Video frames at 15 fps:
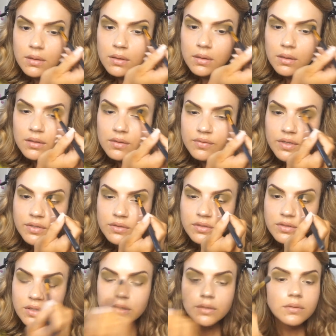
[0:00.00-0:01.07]
kind of
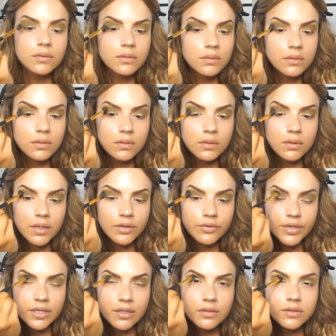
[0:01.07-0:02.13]
undertone, like
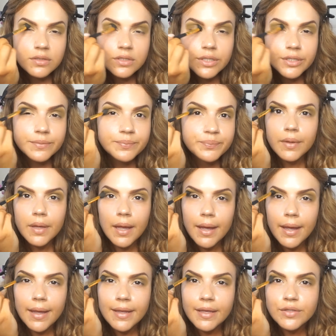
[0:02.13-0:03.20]
green undertone.
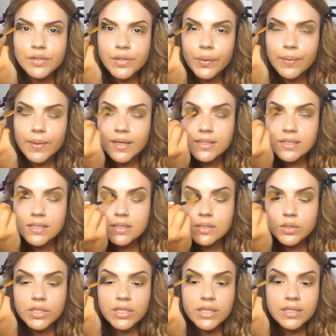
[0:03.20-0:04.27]
Okay, so that is
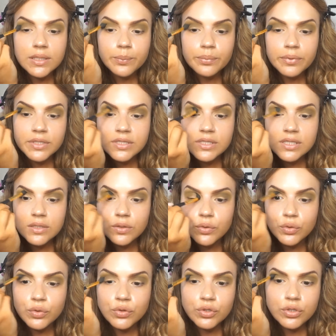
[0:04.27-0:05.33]
looking pretty
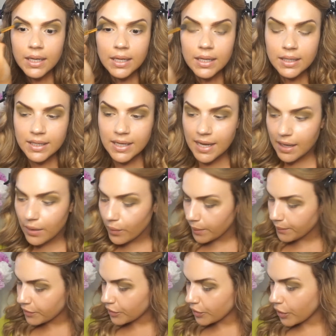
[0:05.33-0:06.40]
good. Now I'm
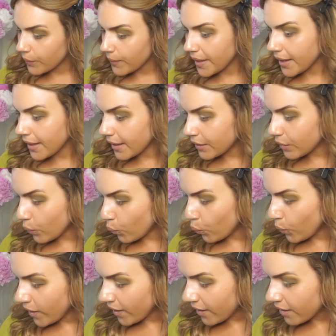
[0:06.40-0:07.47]
going to go in
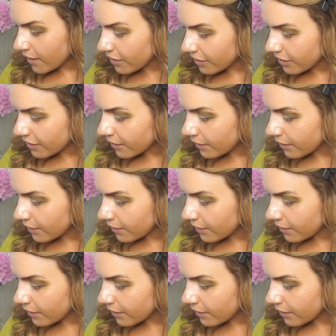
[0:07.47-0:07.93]
with